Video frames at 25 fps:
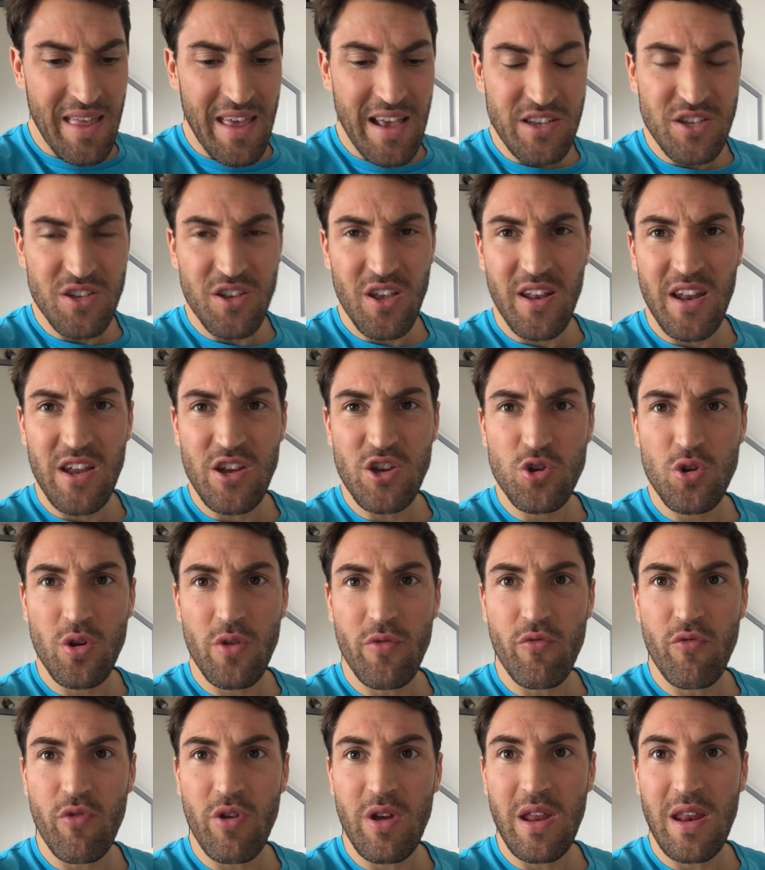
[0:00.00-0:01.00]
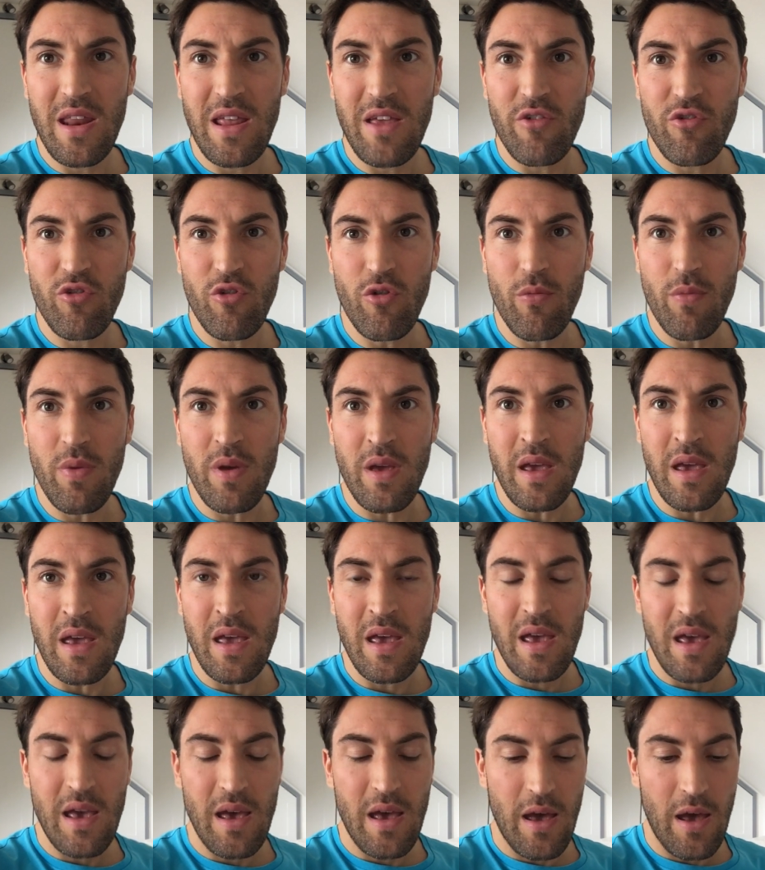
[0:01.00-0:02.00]
this is an issue that really needs to be
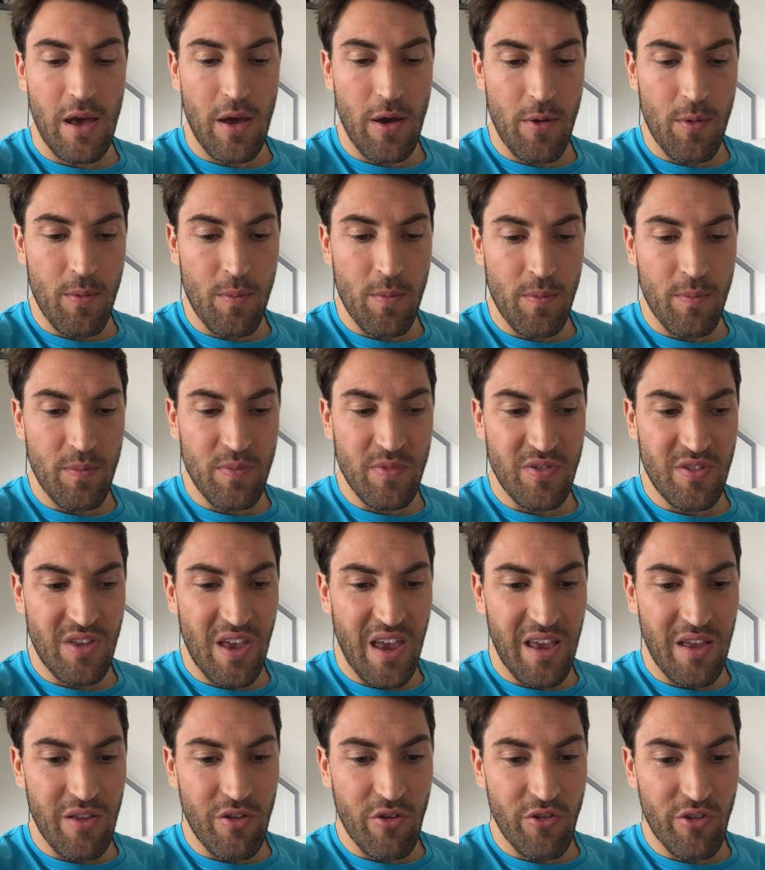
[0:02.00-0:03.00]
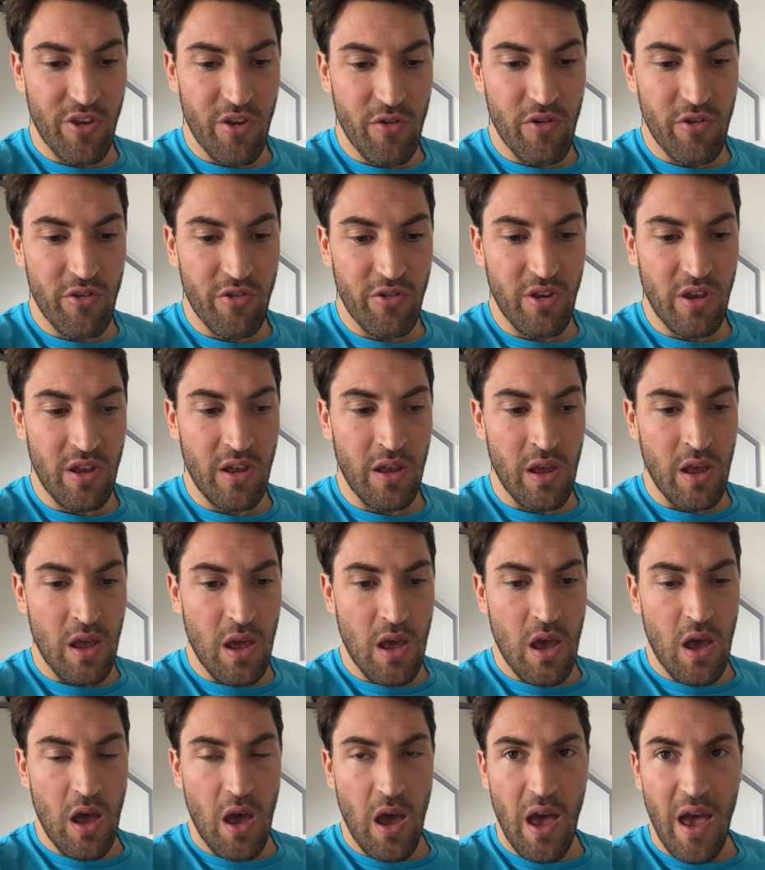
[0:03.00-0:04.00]
taken seriously.
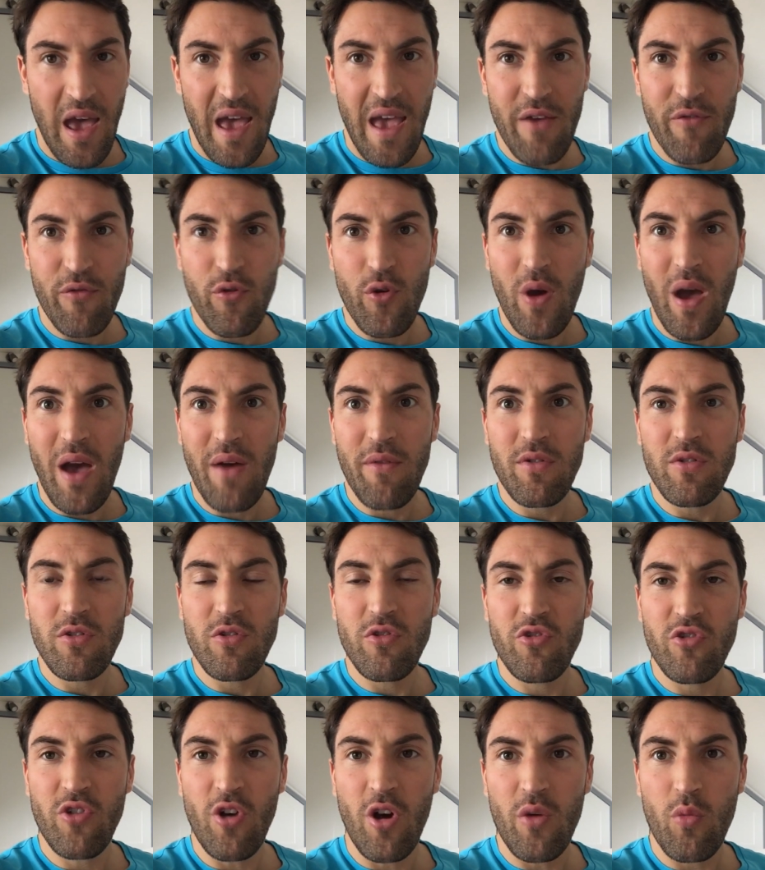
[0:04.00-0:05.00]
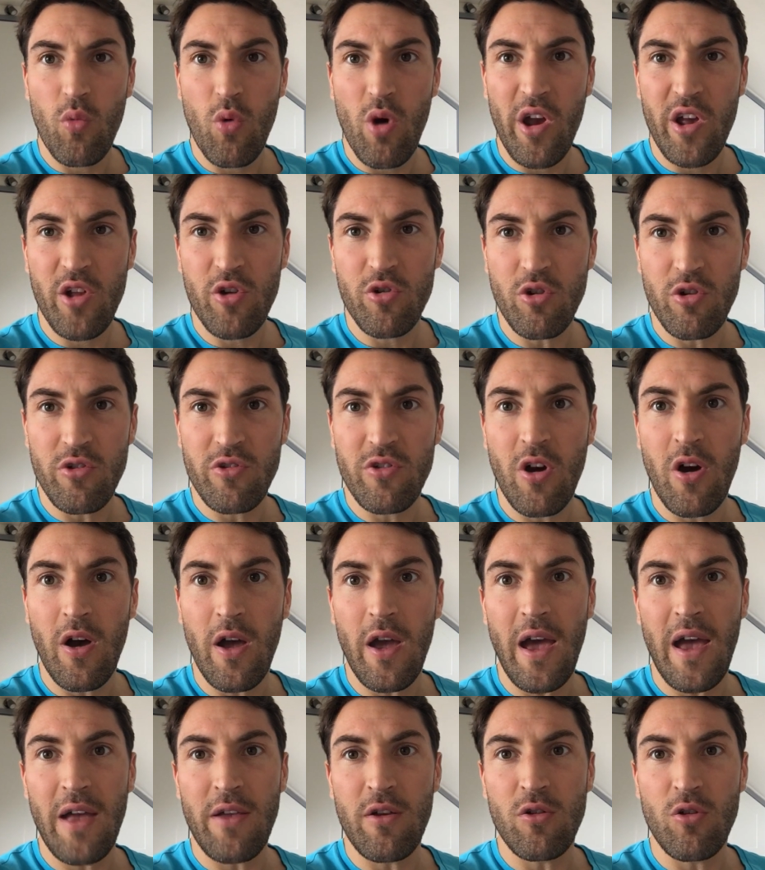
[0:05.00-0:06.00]
If you haven't started working on your
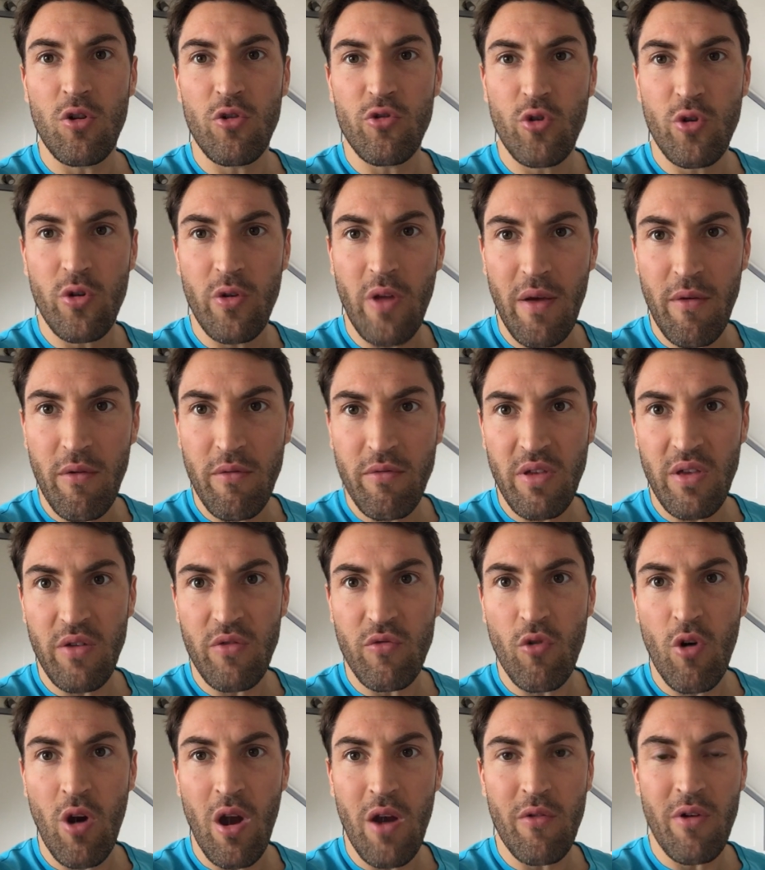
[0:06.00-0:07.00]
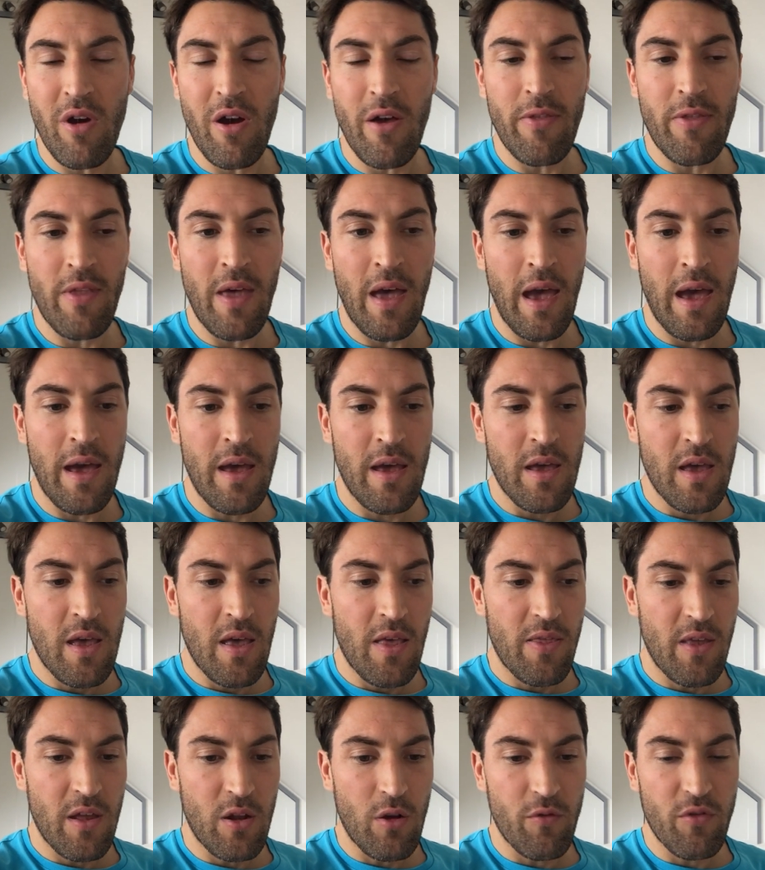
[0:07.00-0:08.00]
diet and you're not doing everything right around that,
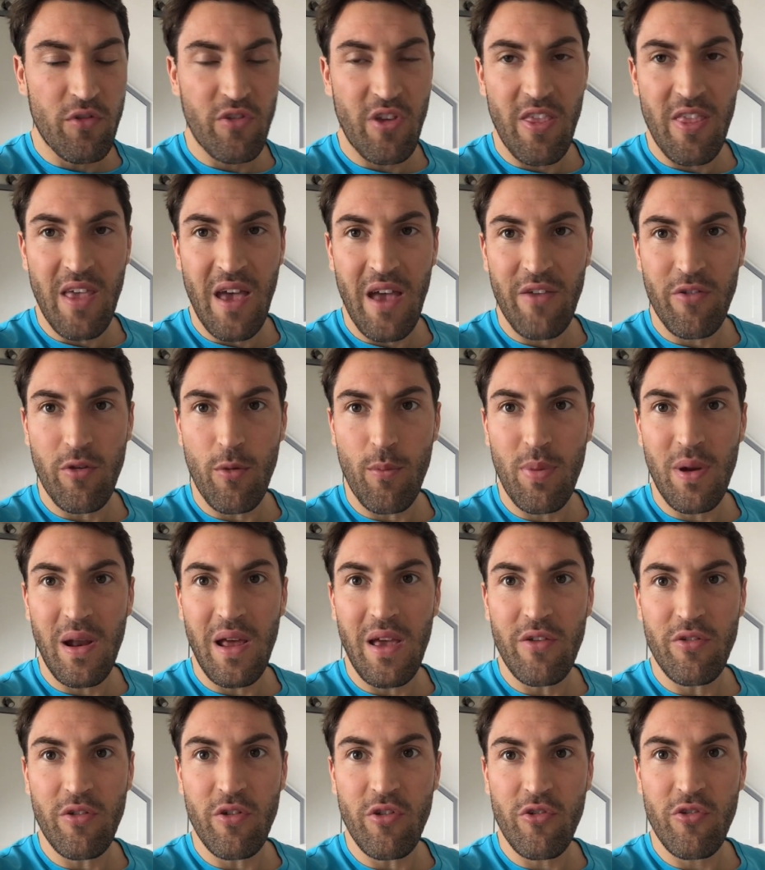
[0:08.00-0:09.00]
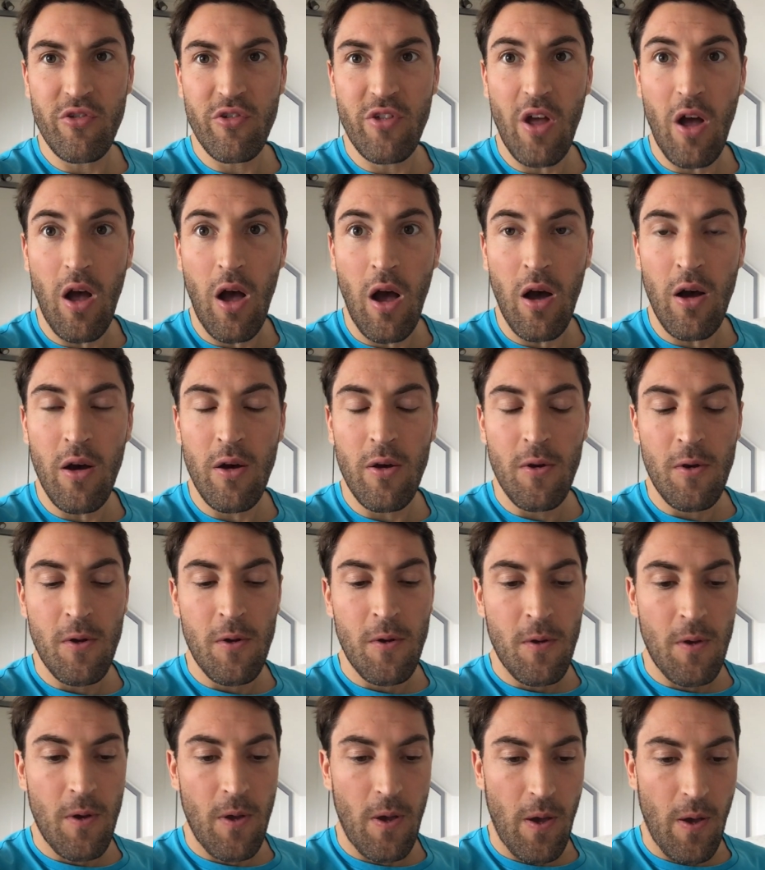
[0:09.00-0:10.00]
then obviously that's a place to start.
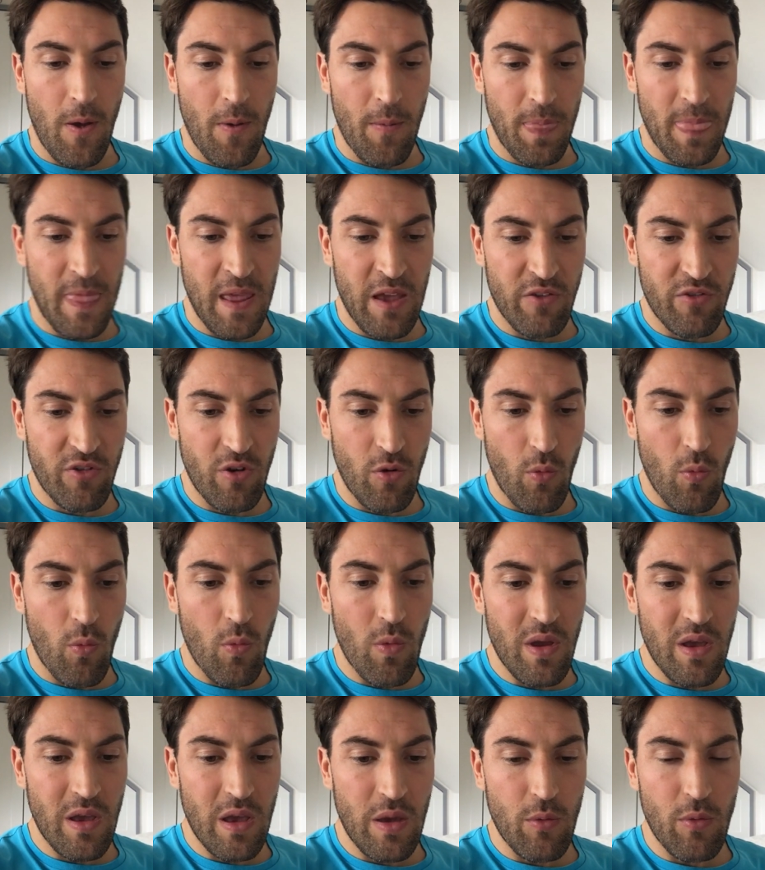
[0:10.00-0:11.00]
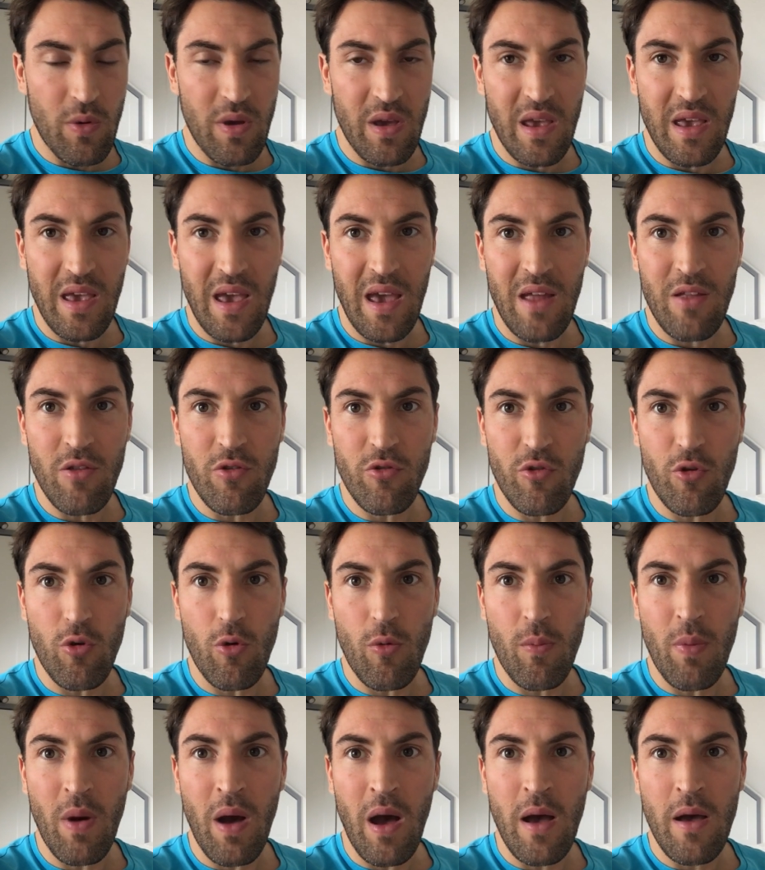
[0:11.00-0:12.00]
That's something we can get into.
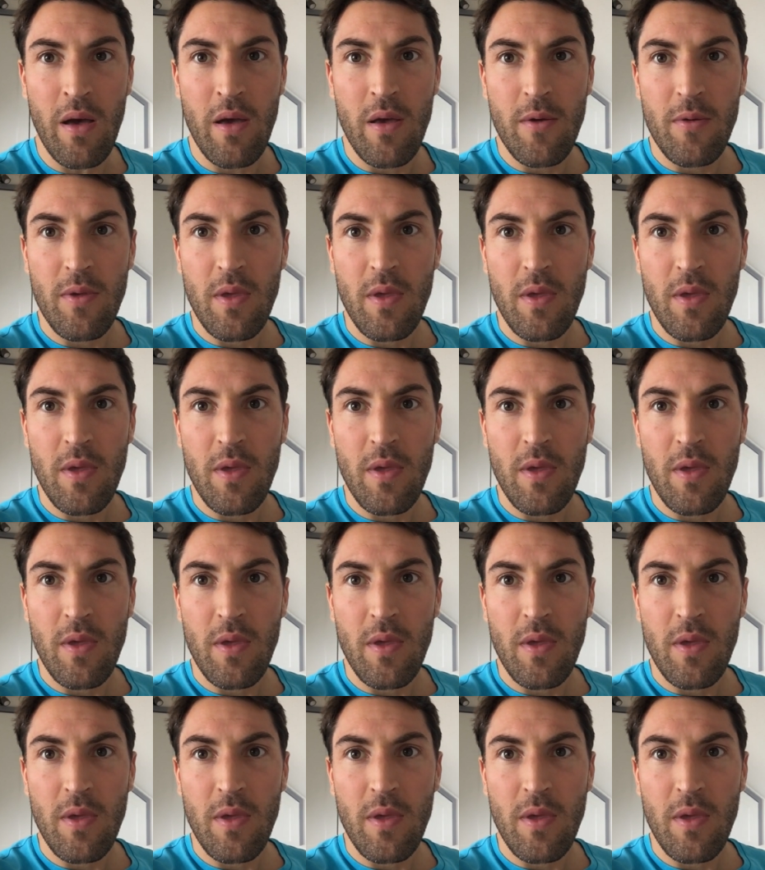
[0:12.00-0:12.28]
But